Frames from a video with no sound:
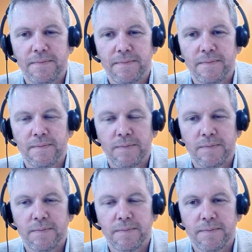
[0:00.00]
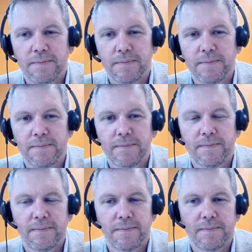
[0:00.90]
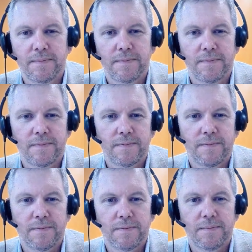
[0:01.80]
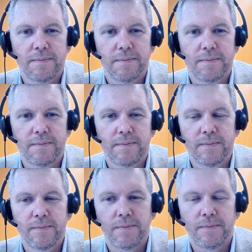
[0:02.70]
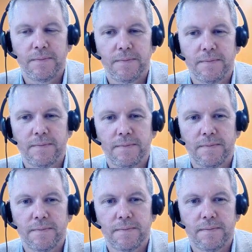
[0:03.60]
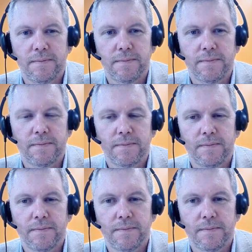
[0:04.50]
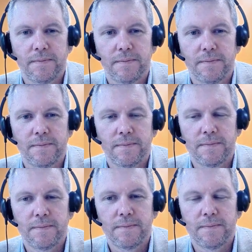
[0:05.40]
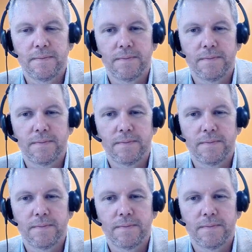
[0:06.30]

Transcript: This person isn't speaking.